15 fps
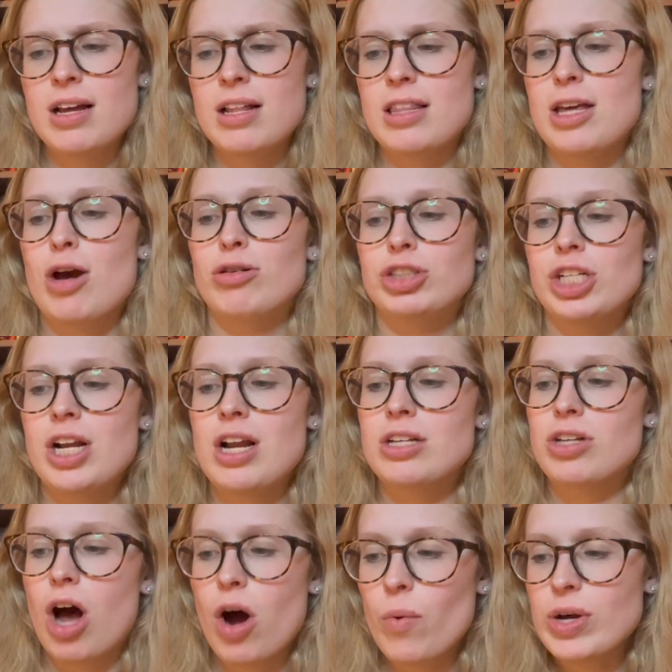The ocean
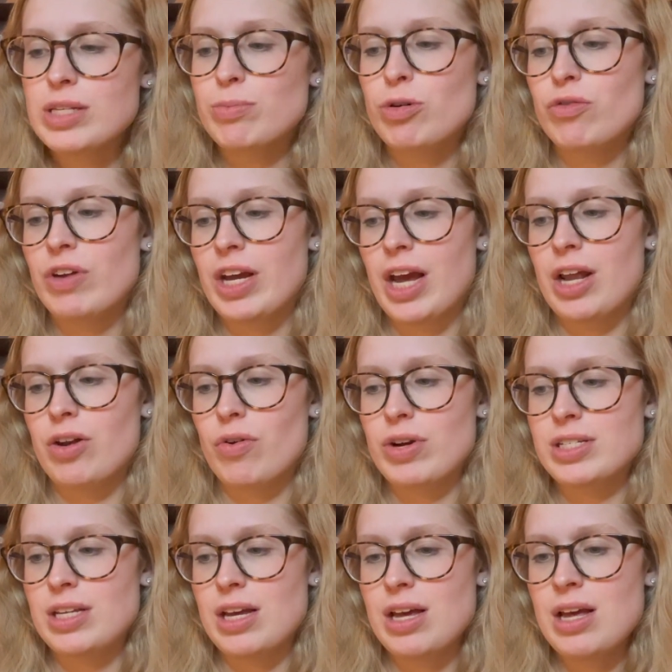is always moving and
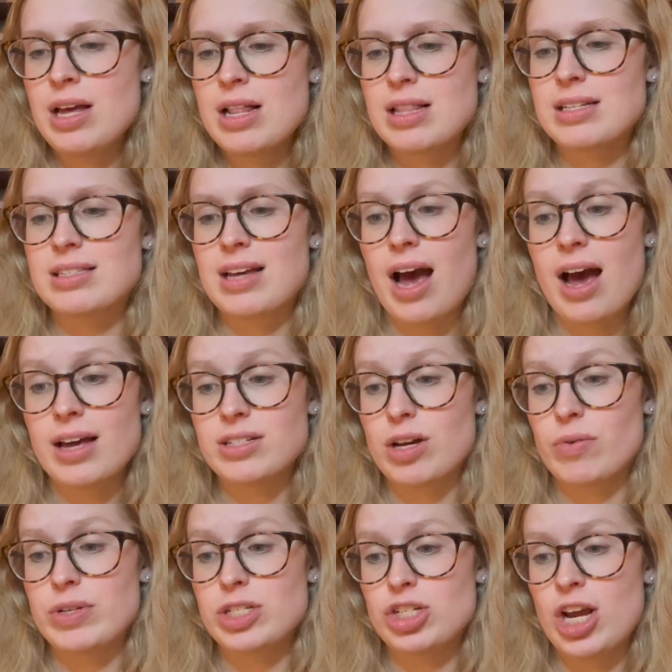noisy. The sky is
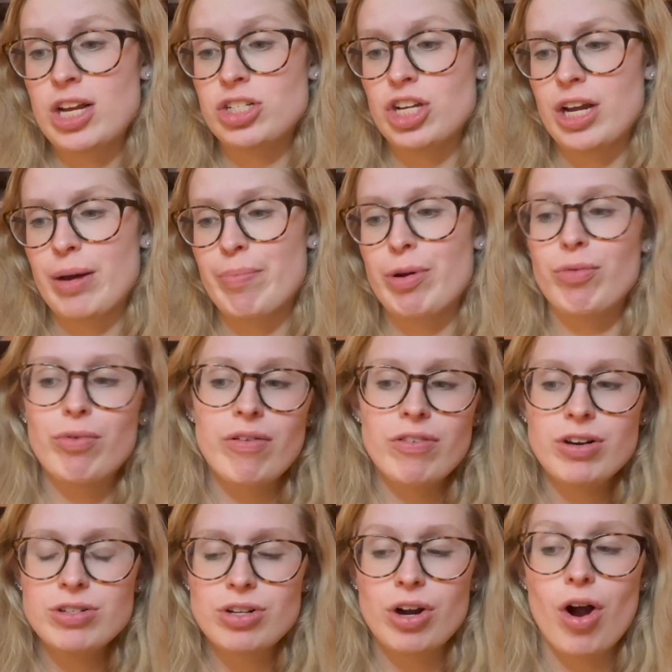always changing, but
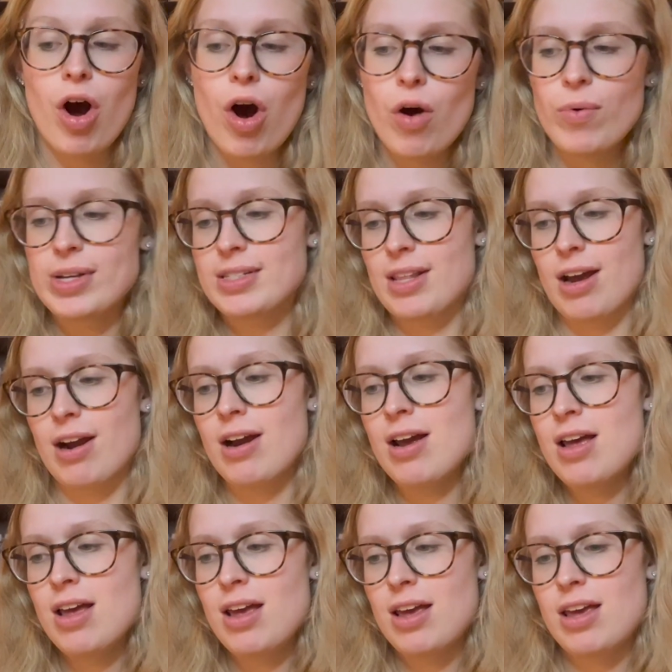rivers are always there,
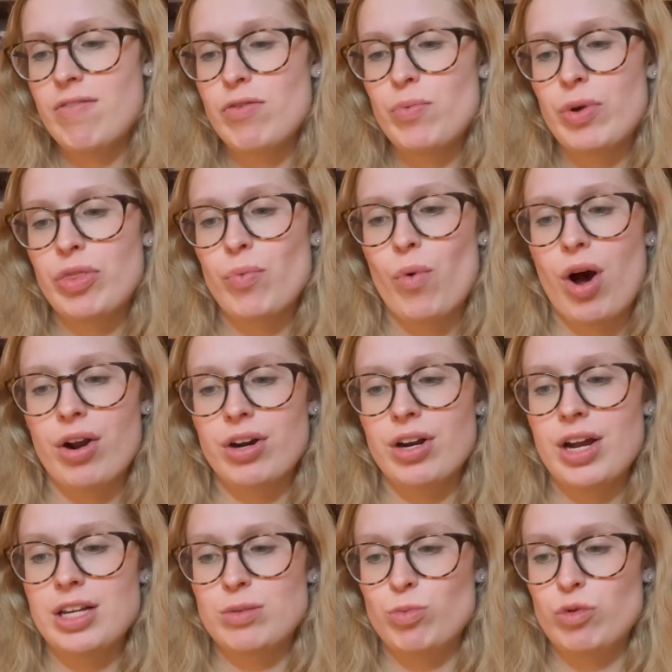even when the water
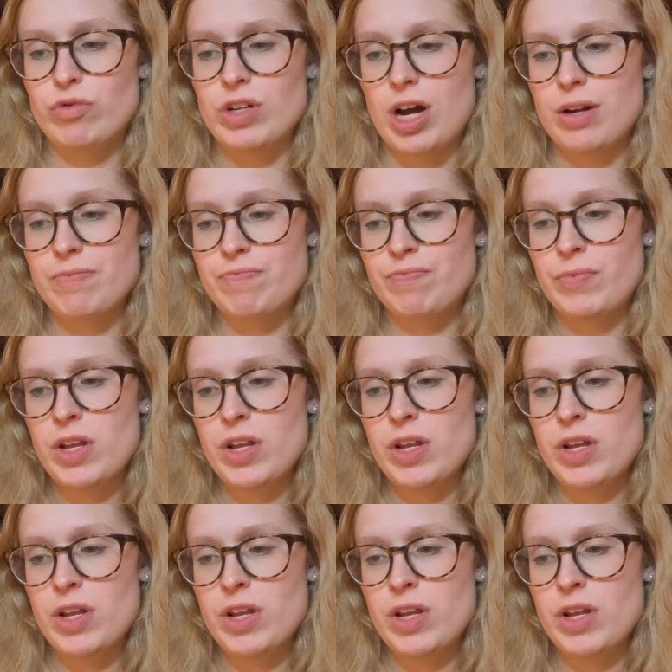has moved on.